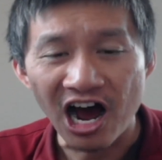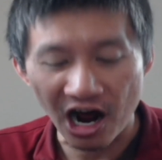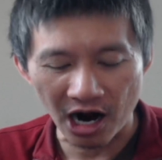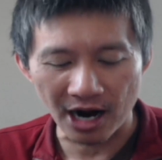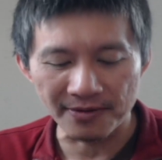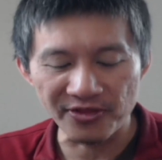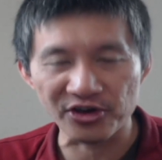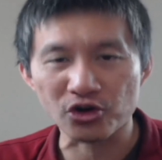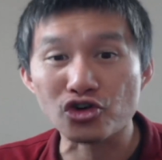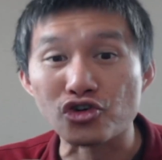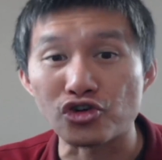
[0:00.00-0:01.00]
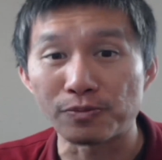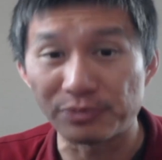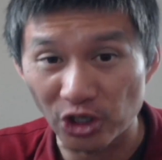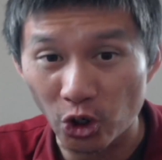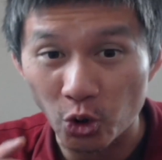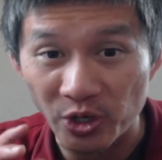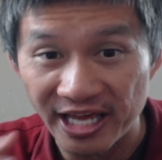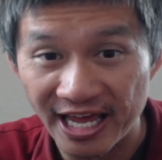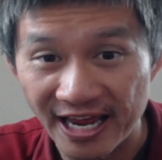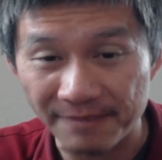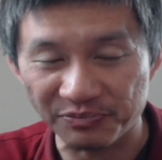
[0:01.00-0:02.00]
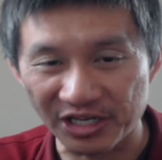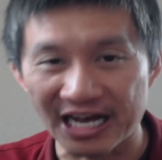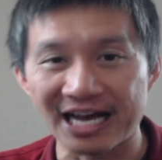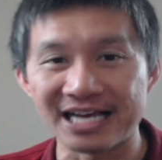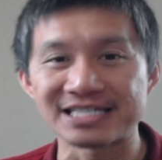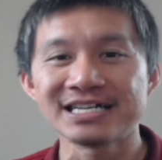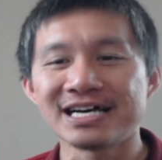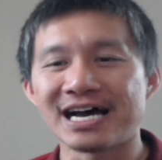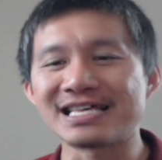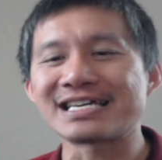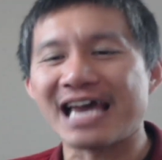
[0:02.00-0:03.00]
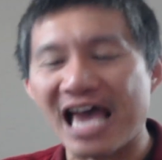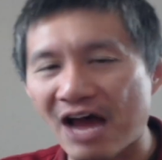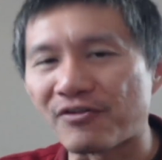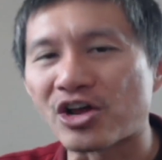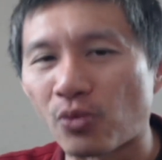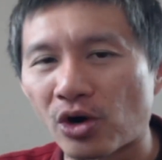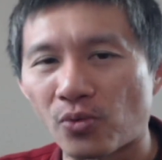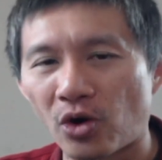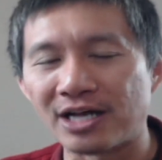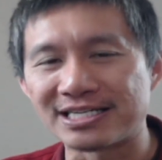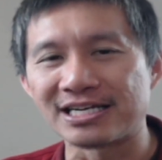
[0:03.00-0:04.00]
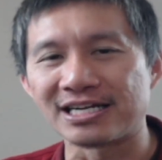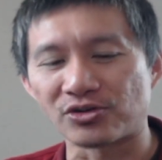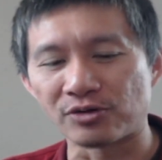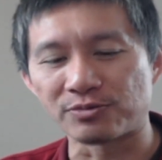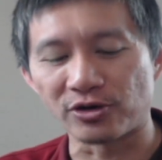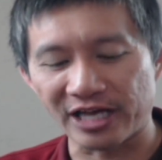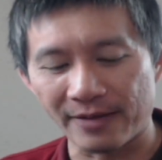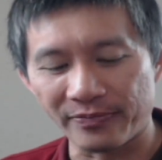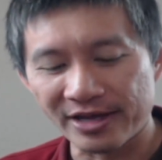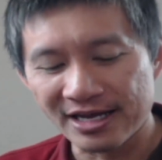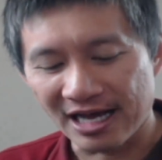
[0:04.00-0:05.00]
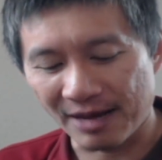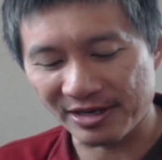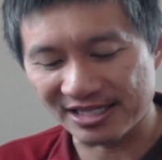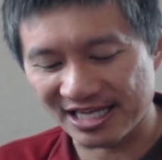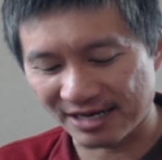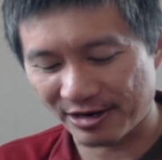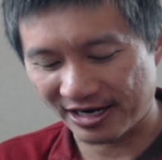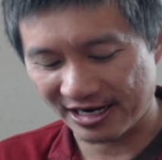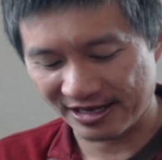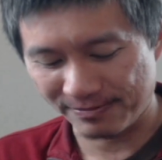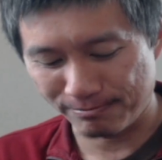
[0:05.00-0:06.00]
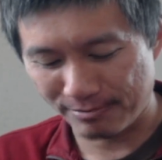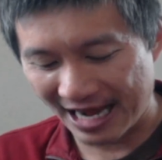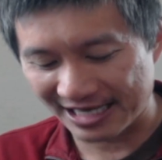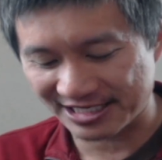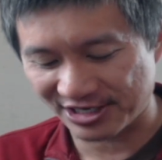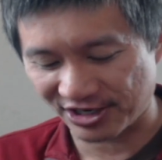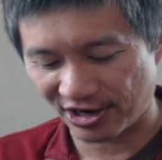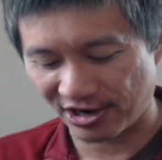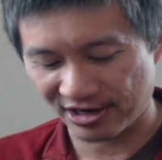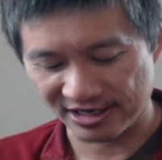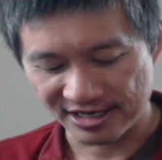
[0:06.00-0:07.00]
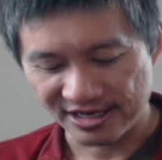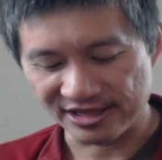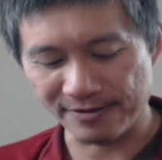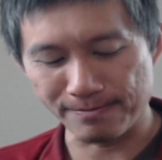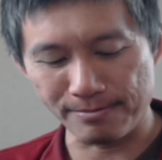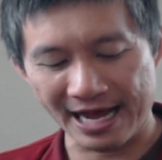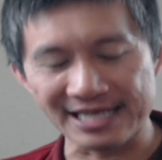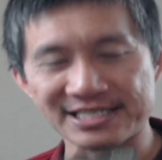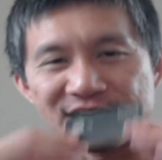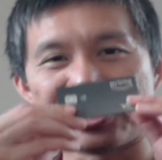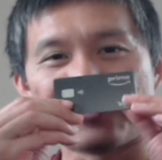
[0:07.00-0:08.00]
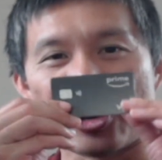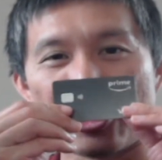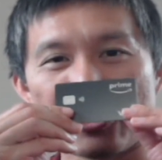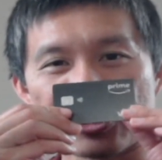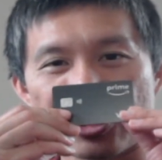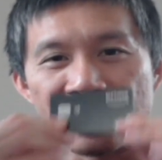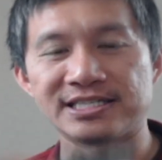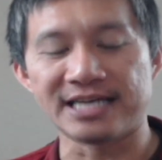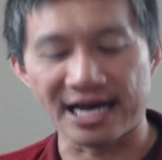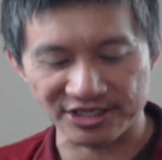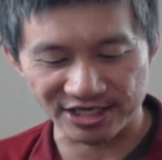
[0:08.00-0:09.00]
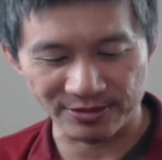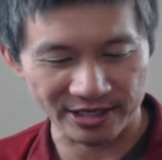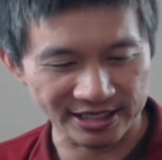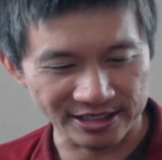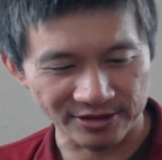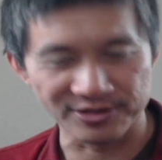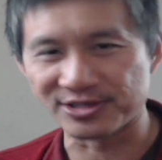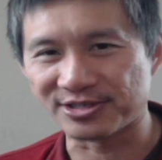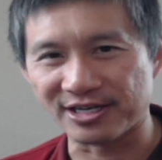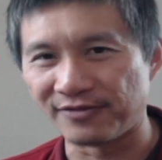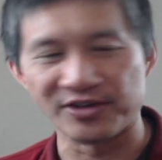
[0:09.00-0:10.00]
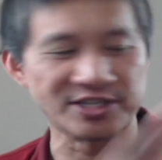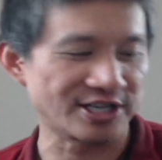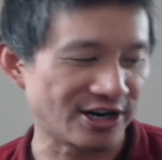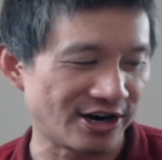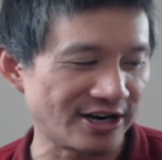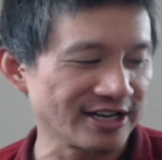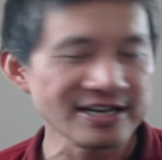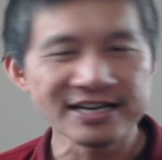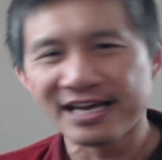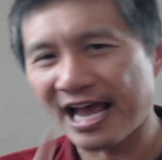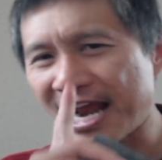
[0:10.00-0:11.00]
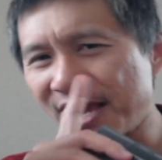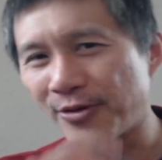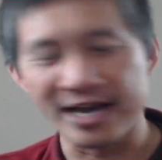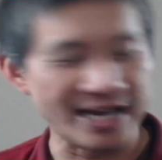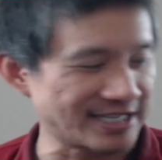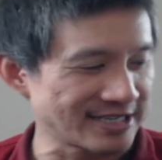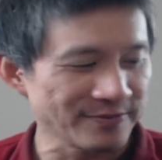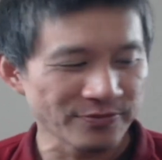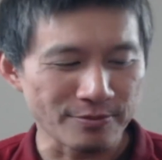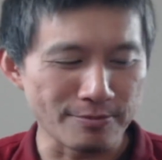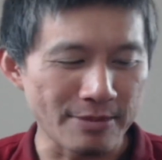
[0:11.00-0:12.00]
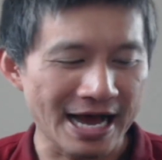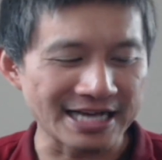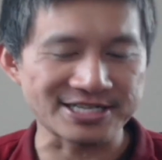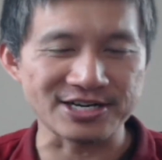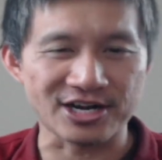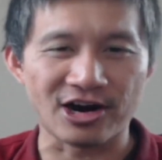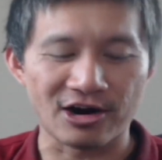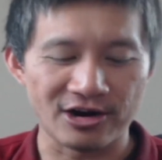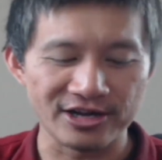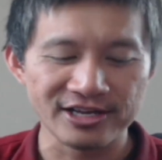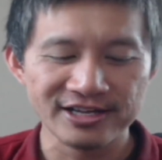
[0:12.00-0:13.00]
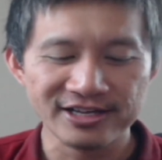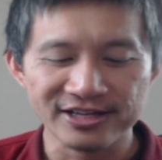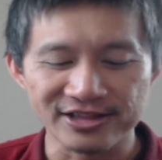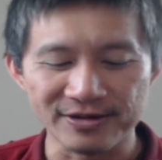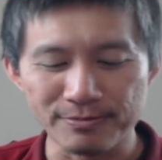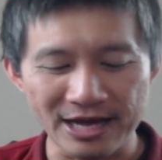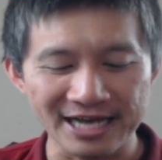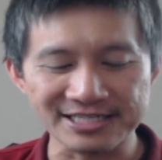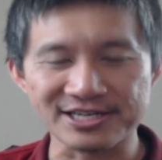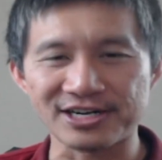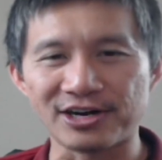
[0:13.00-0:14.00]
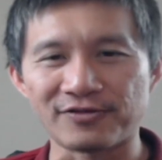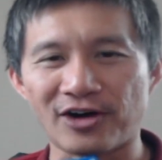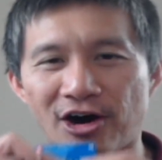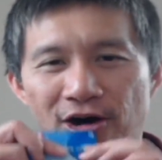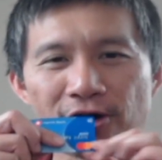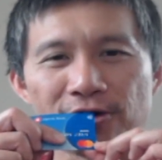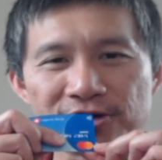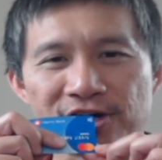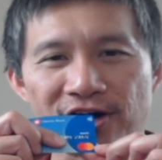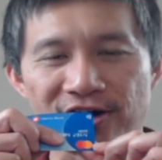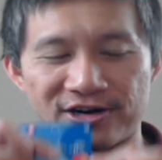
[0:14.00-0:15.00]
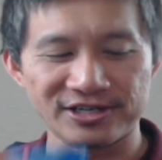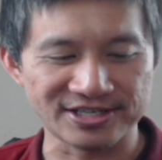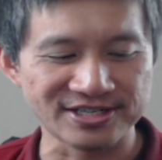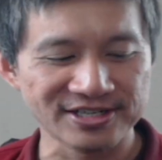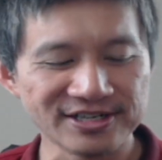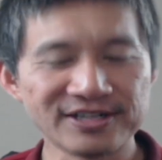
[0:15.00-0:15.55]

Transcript: on the crypto game, guys. I think everyone wants in on the crypto game. I mean, think about it. MasterCard, the master of all cards. Actually, wait, no, this is a Visa card. Anyways, MasterCard, the master of all cards.